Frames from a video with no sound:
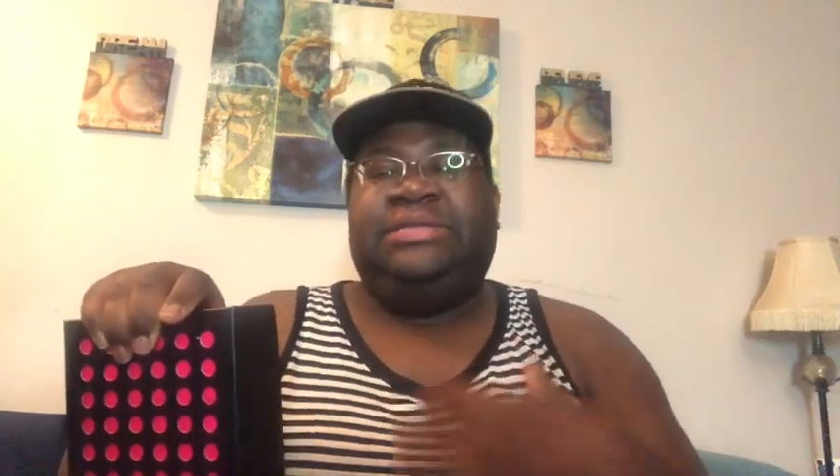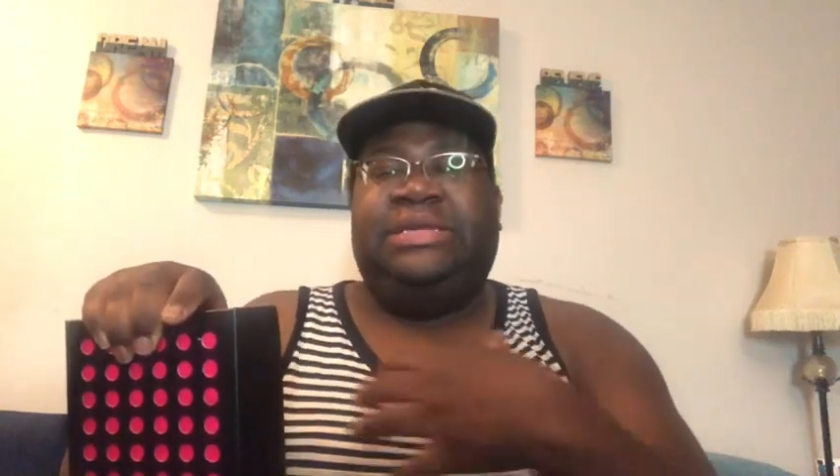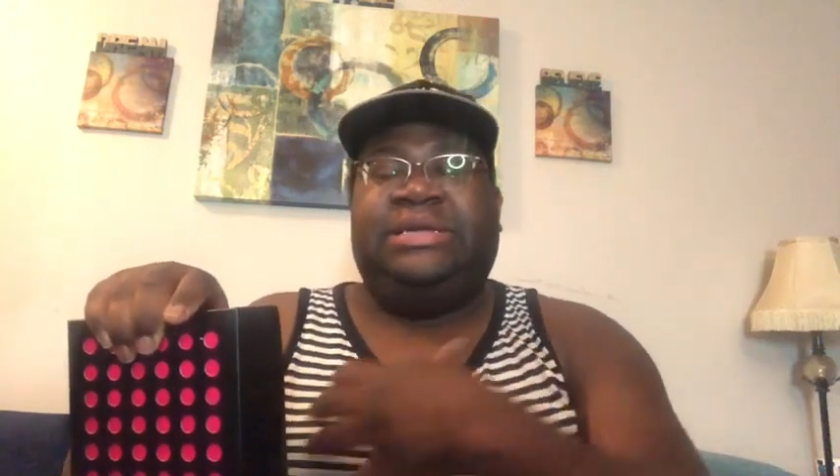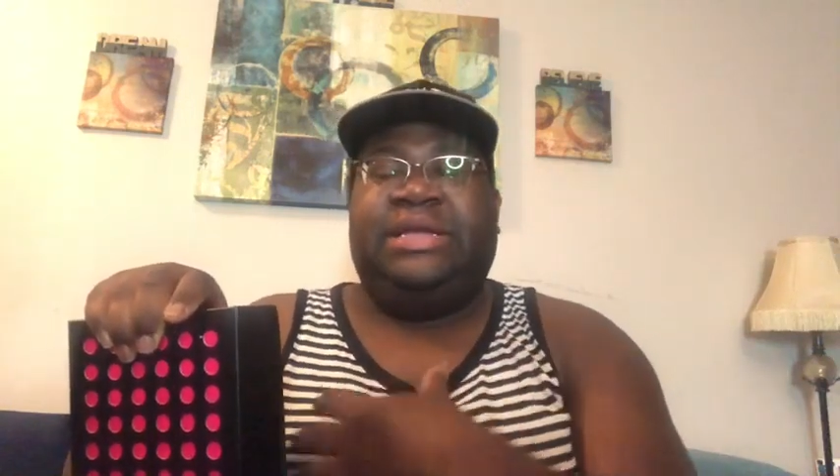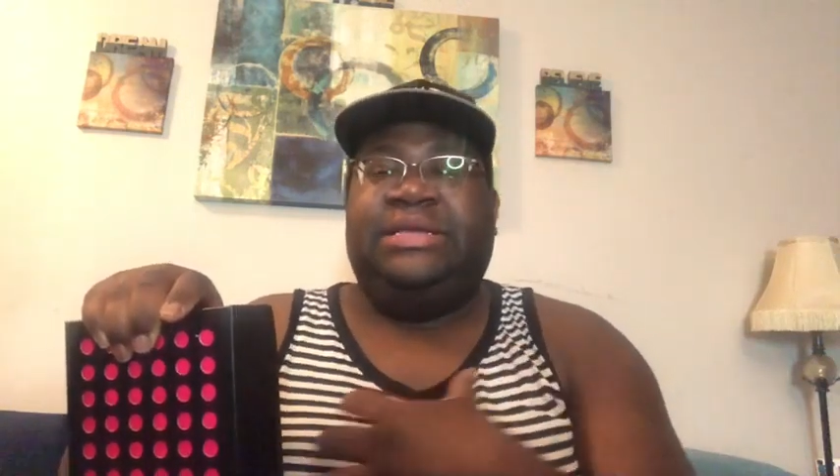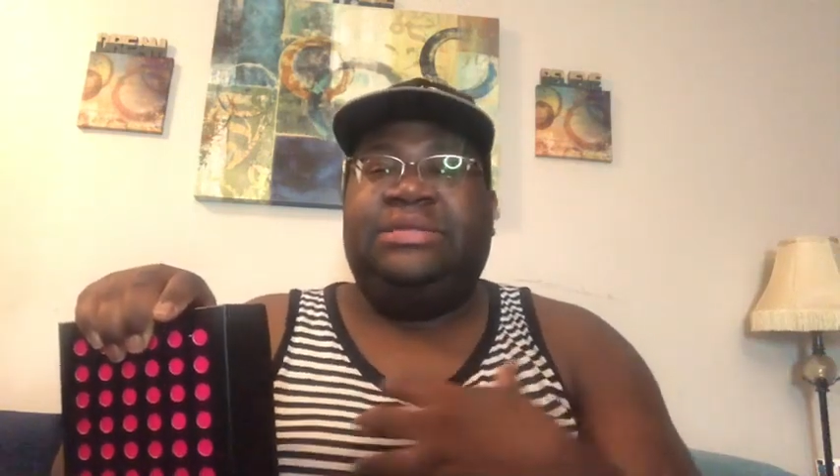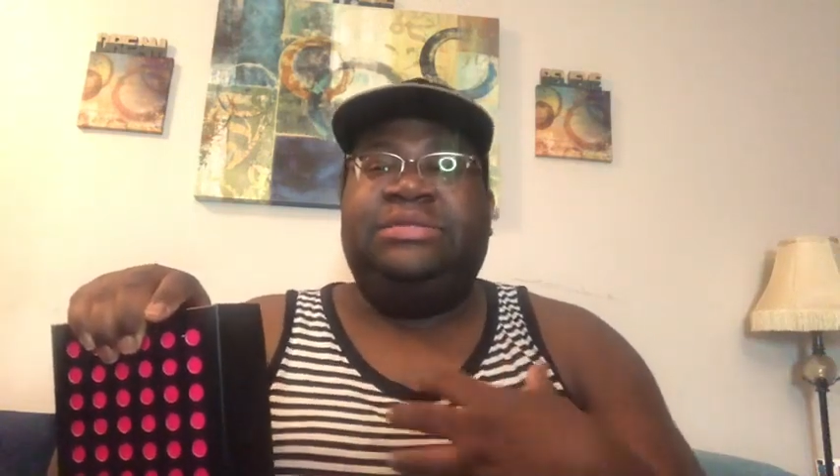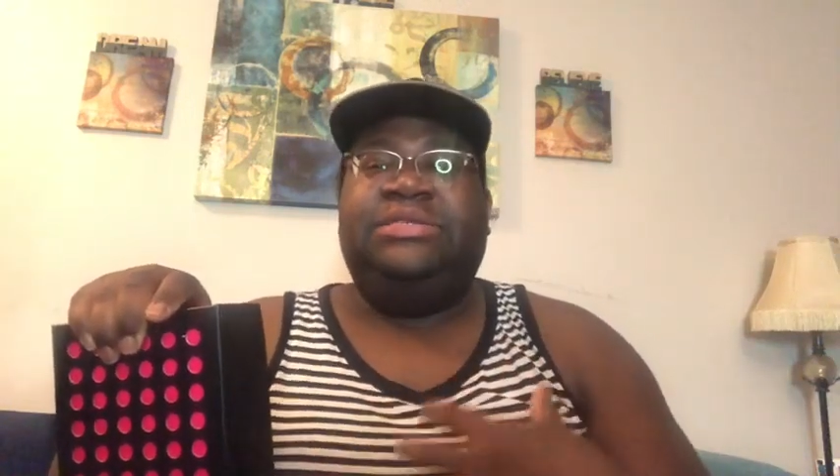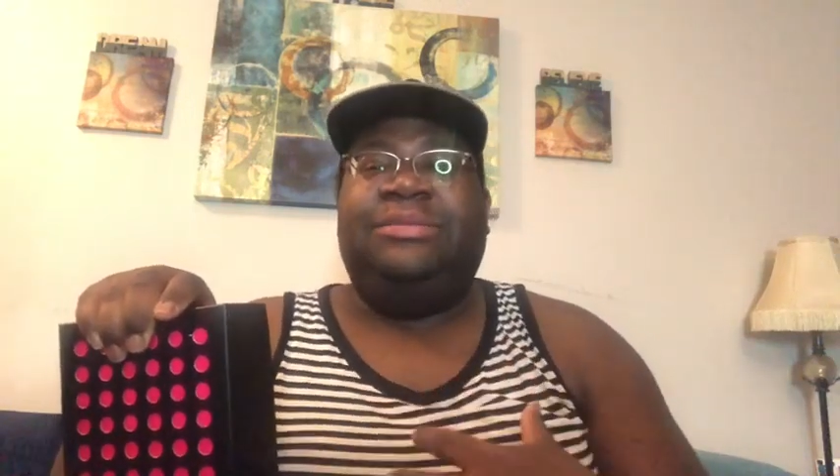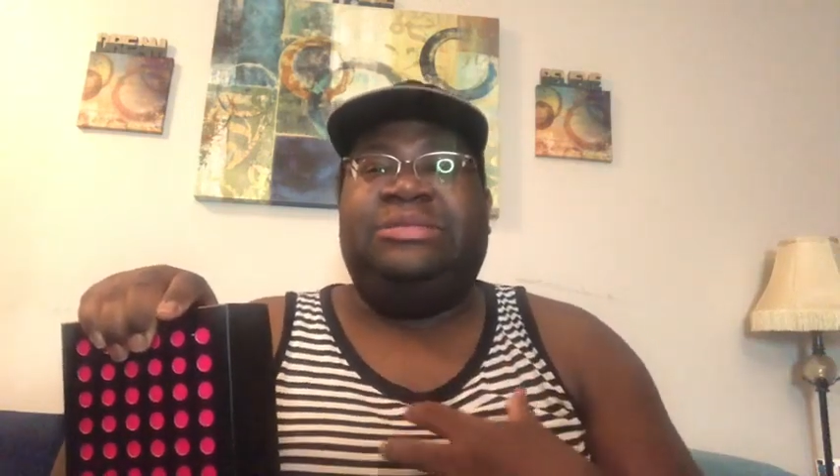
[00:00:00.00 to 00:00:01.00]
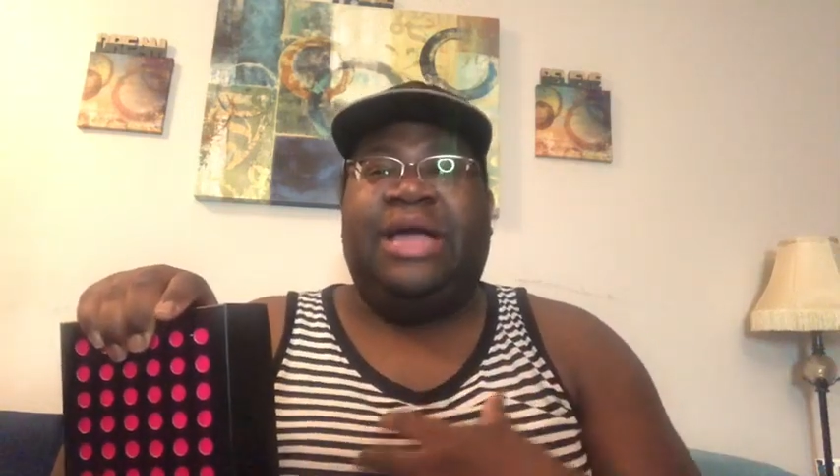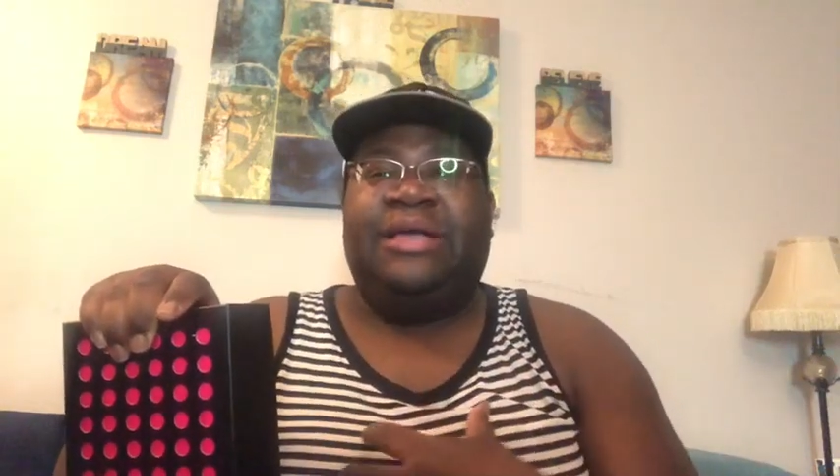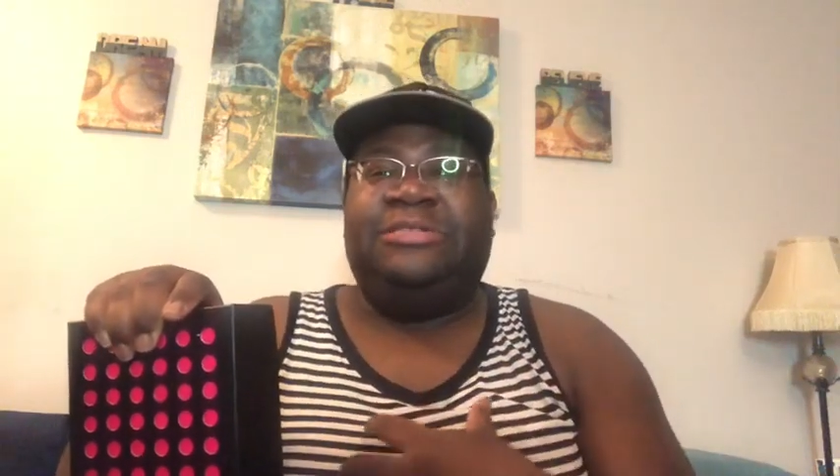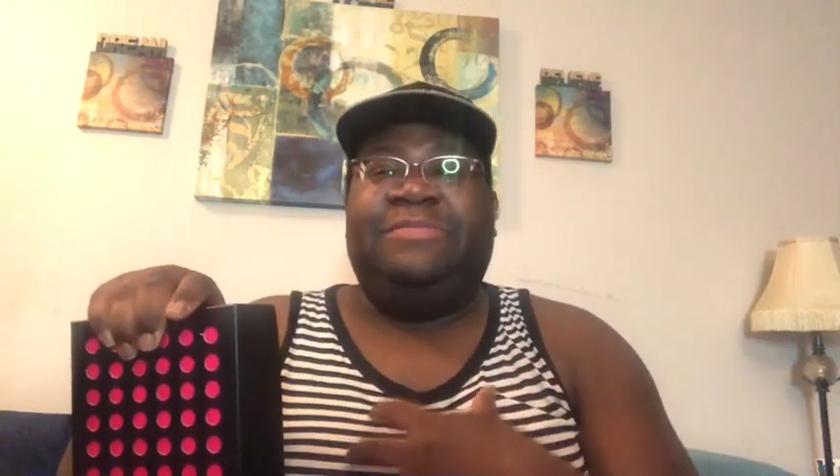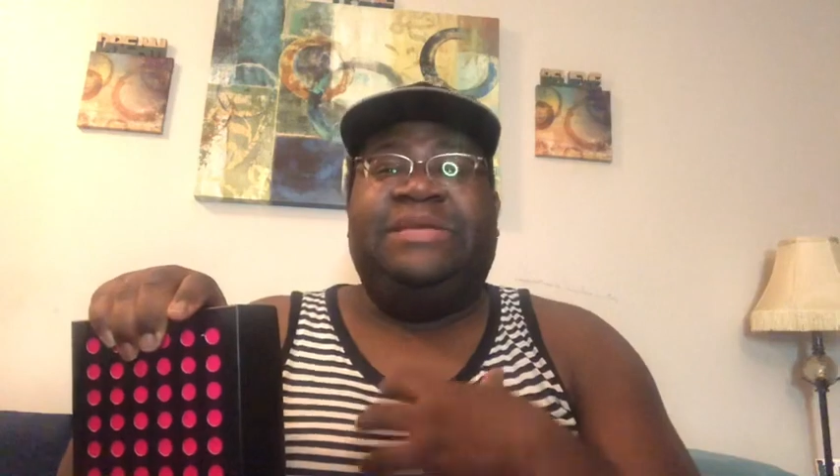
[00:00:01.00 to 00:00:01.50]
They can
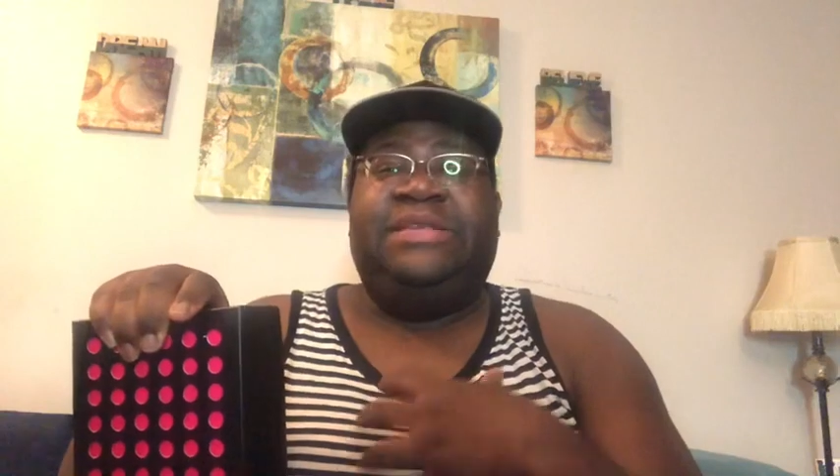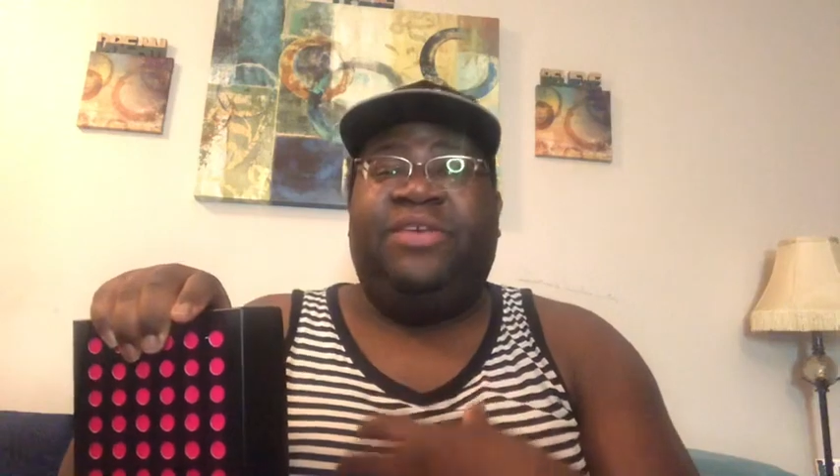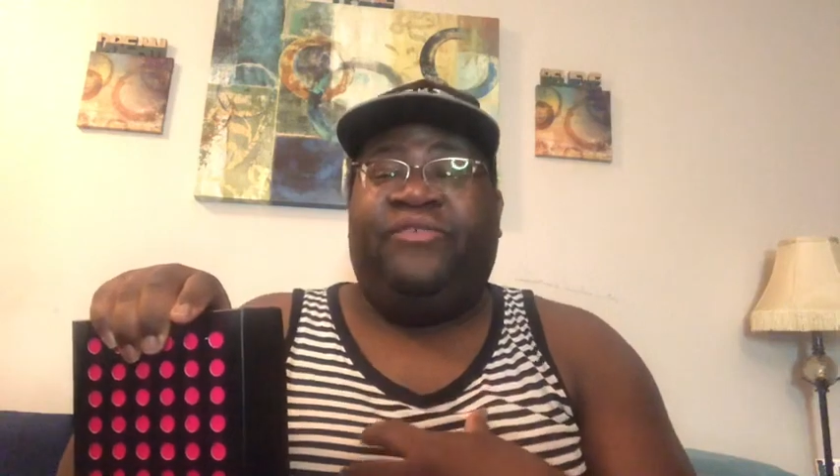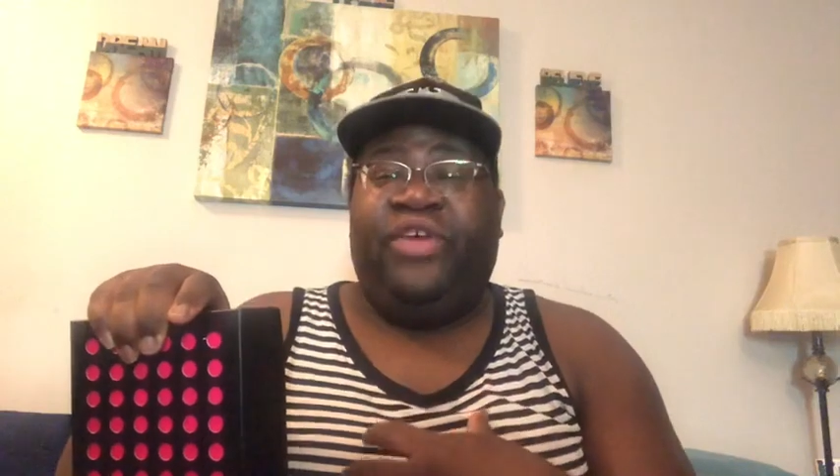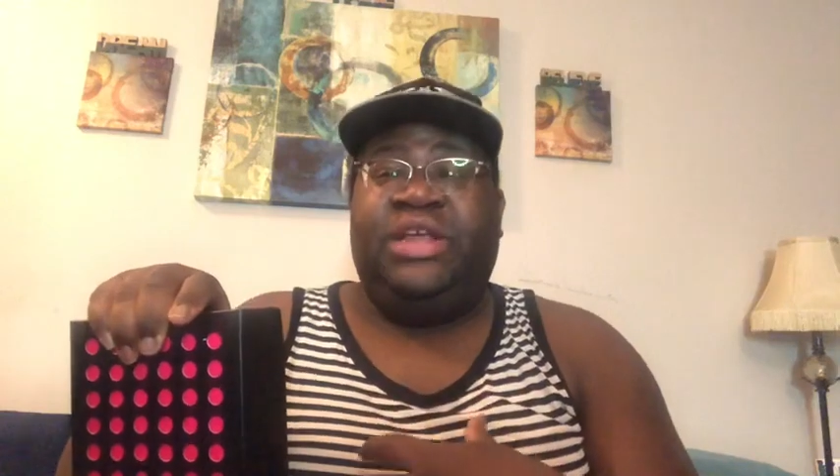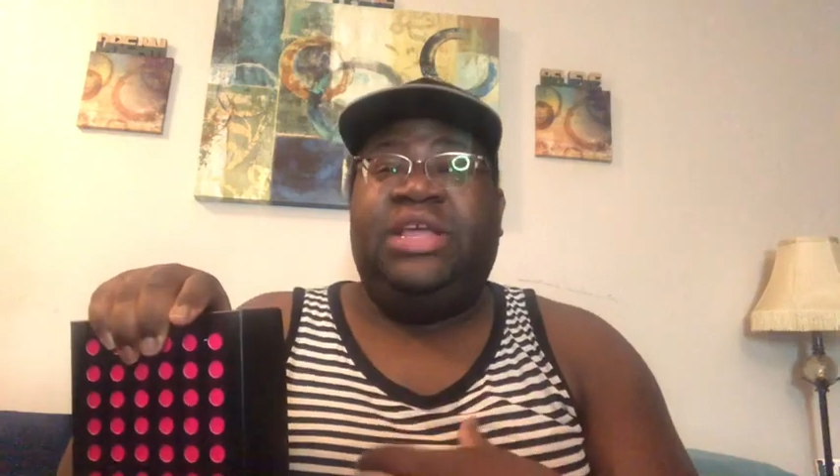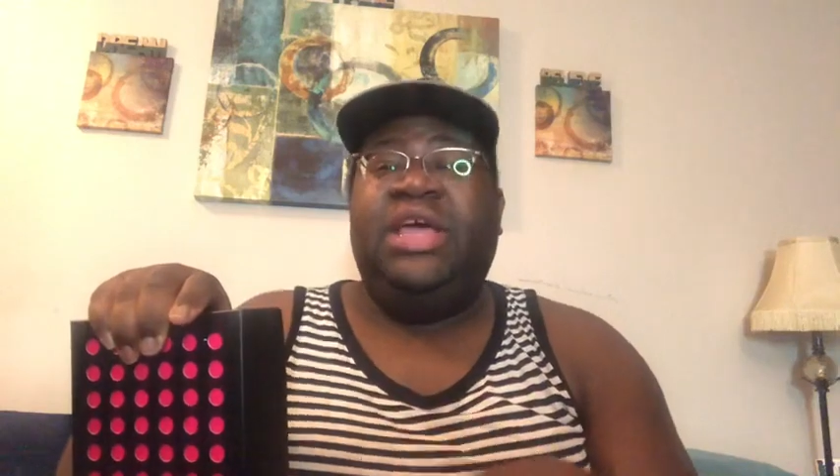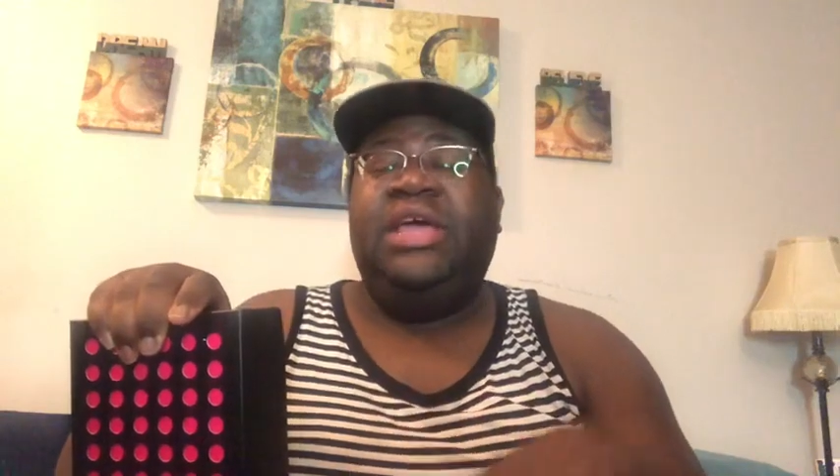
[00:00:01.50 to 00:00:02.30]
sometimes be different